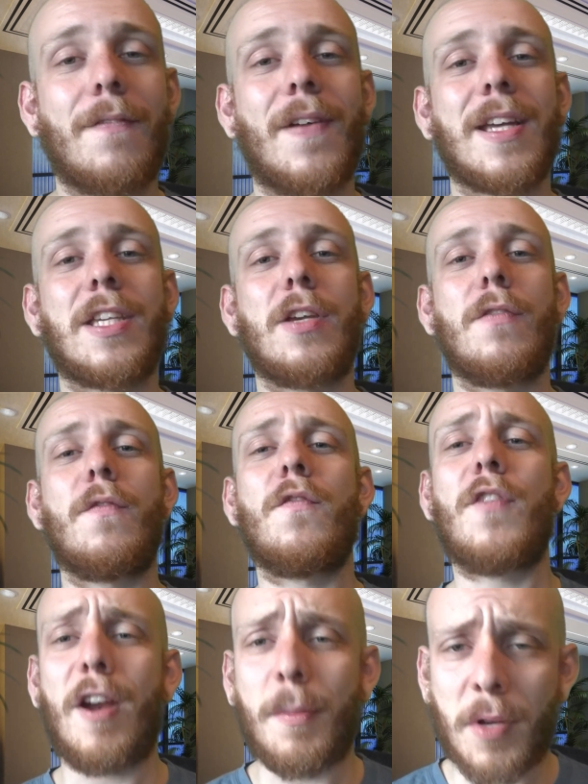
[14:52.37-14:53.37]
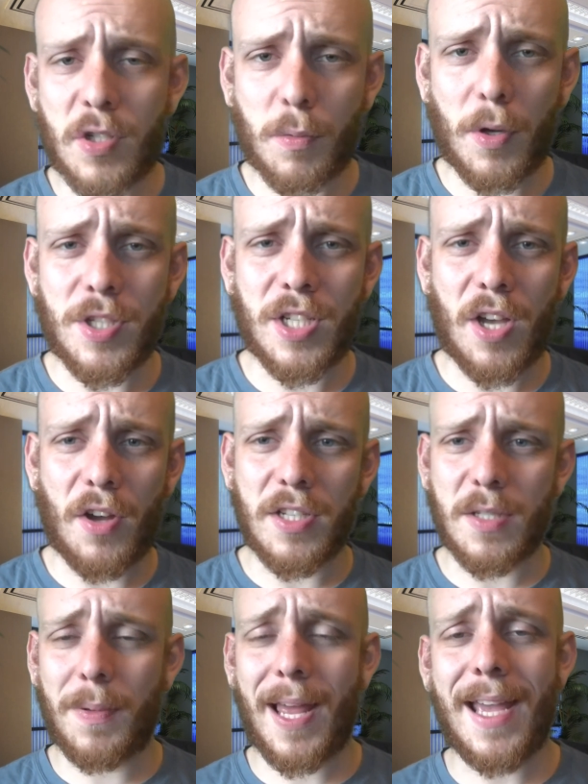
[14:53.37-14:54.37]
Thank you very much for watching
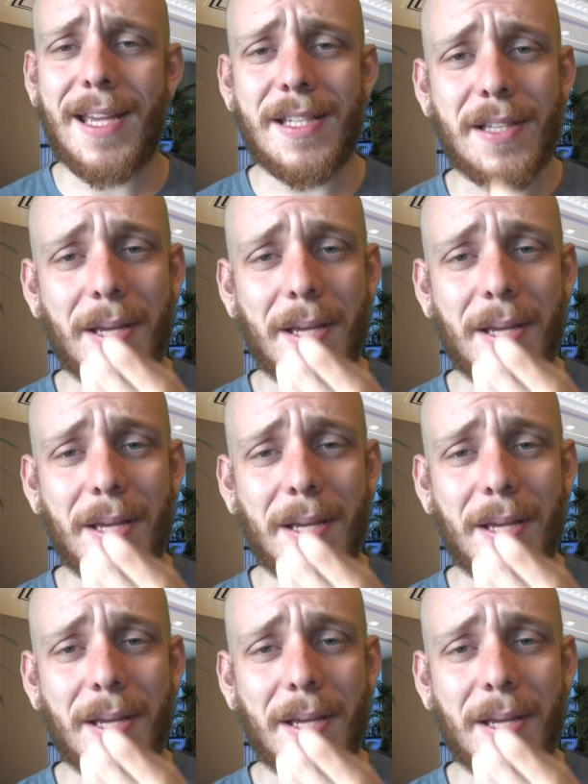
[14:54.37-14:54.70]
Odders Plays.